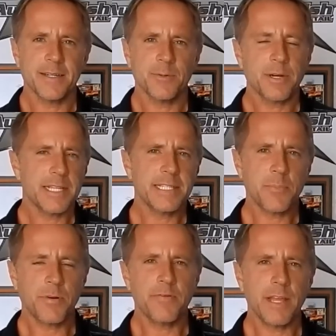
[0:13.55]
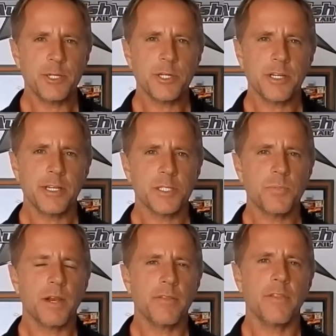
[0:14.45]
when I say prevention is
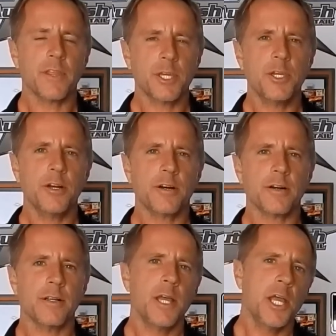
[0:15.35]
better than the cure?